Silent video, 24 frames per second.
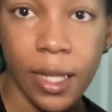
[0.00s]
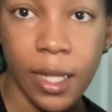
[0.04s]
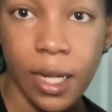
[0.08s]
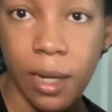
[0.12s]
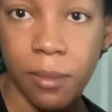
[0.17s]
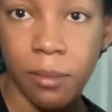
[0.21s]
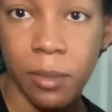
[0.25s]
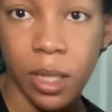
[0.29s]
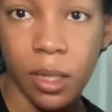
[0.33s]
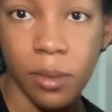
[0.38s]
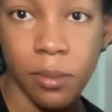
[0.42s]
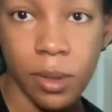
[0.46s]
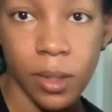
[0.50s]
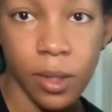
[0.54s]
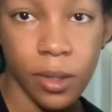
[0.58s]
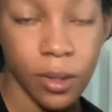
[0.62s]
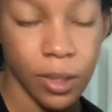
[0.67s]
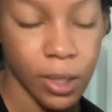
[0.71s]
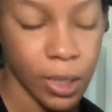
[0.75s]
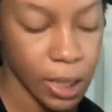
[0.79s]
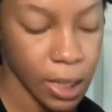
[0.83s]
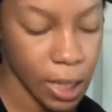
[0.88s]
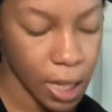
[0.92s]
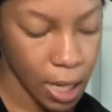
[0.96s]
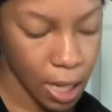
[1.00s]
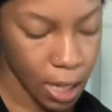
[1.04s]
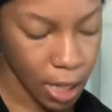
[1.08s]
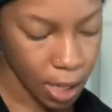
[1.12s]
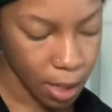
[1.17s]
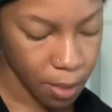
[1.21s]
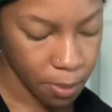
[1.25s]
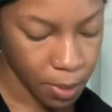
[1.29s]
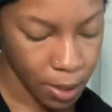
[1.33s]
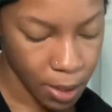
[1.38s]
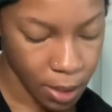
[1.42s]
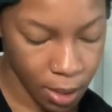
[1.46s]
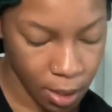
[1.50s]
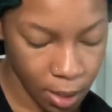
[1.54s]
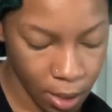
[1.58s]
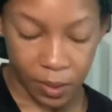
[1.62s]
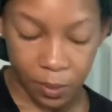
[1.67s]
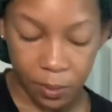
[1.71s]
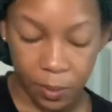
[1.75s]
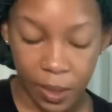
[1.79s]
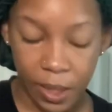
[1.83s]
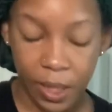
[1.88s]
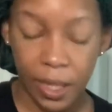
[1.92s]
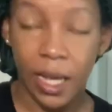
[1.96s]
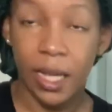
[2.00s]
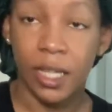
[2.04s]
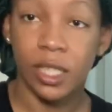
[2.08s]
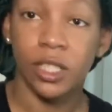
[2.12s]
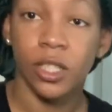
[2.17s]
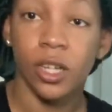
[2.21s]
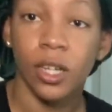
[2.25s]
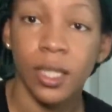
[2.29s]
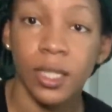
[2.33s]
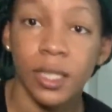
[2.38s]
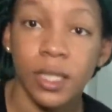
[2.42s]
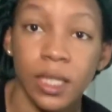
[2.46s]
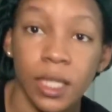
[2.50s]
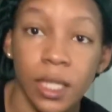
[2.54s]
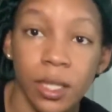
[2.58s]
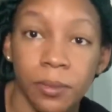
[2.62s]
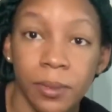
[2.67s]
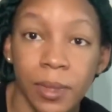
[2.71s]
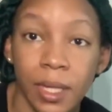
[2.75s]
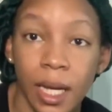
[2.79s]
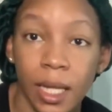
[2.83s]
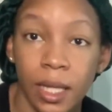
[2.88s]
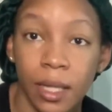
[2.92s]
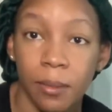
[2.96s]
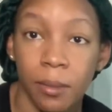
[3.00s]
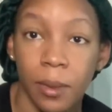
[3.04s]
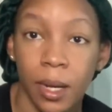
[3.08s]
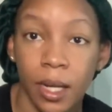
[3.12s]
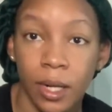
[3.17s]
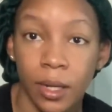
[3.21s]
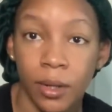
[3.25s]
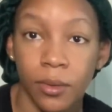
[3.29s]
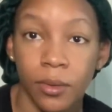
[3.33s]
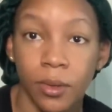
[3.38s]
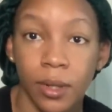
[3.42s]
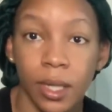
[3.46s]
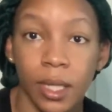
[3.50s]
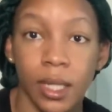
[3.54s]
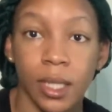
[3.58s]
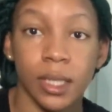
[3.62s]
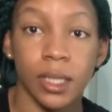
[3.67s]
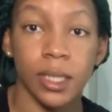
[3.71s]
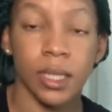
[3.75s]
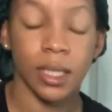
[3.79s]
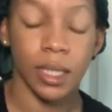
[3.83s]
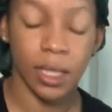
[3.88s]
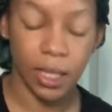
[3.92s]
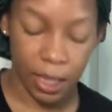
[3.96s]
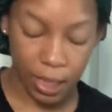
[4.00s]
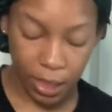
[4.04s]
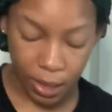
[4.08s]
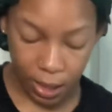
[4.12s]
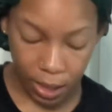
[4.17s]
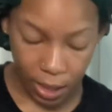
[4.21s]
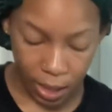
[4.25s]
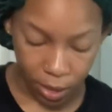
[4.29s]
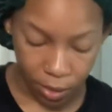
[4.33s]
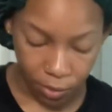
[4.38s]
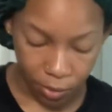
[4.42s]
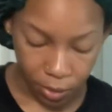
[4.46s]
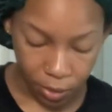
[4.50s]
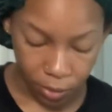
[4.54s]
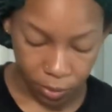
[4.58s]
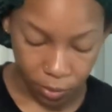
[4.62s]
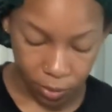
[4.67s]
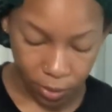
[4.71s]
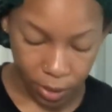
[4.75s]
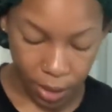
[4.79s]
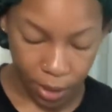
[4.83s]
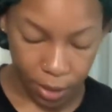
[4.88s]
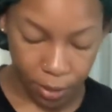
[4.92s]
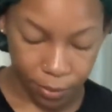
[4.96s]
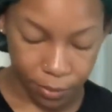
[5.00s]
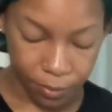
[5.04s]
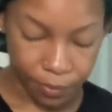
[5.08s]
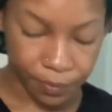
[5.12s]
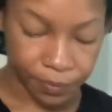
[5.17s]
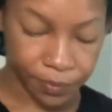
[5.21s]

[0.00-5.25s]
I'm gonna put on top. But as y'all can see, we got the bonnet on because it's getting critical now.